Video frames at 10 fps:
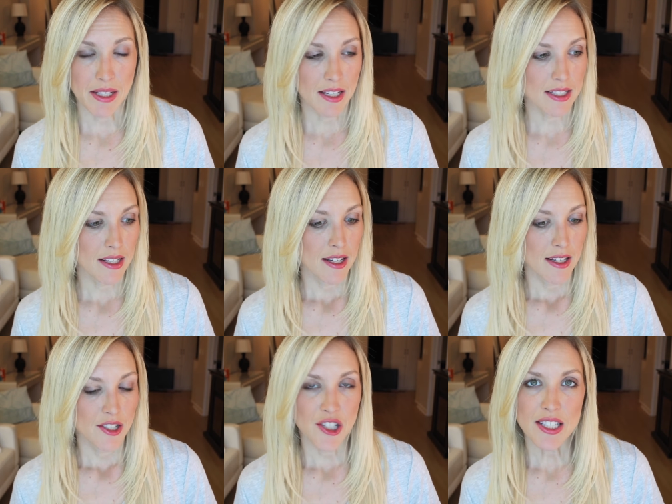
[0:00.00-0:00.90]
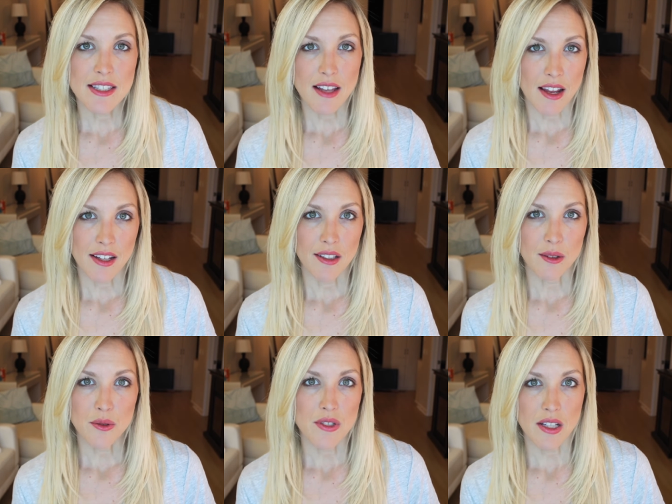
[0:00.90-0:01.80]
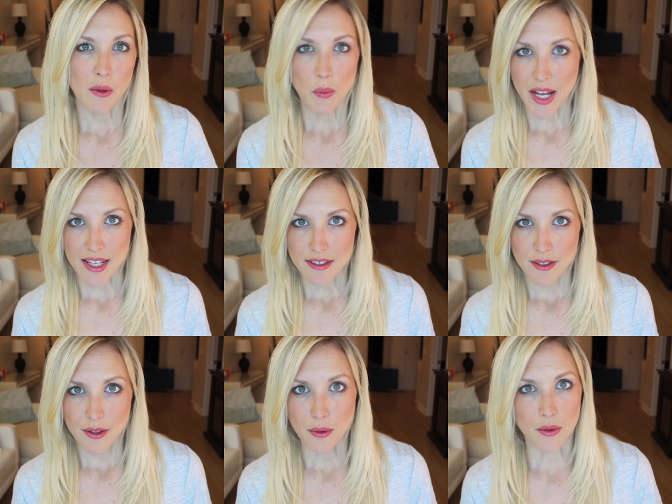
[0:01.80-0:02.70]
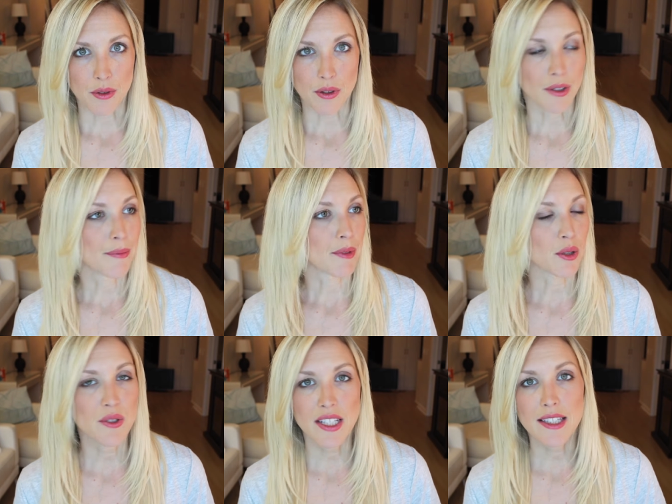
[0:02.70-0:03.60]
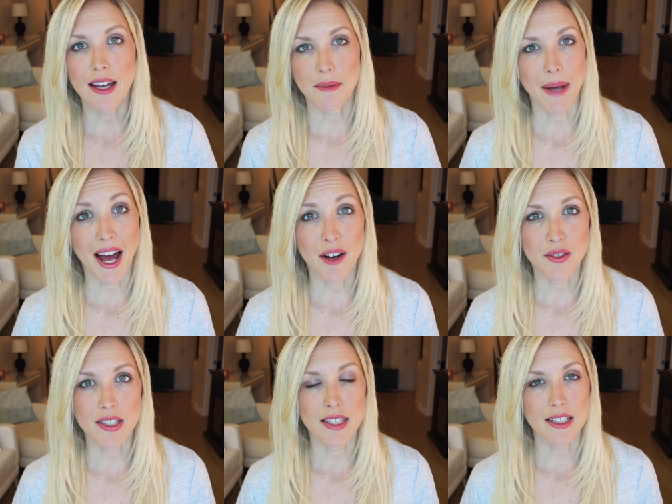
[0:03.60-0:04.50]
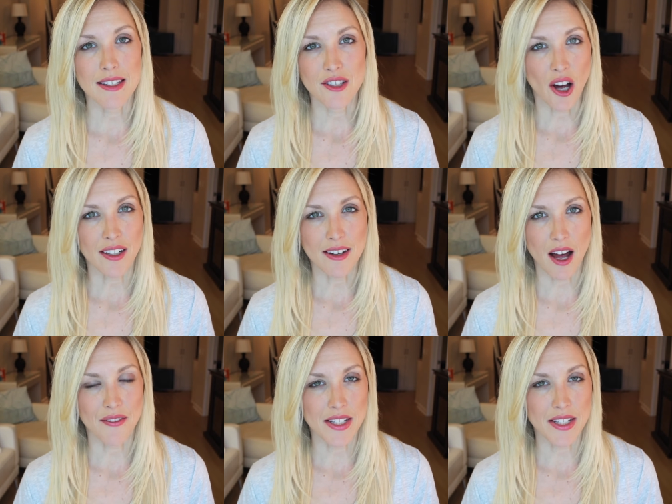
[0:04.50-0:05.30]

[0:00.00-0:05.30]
because just saying losing weight or losing ten pounds is not enough.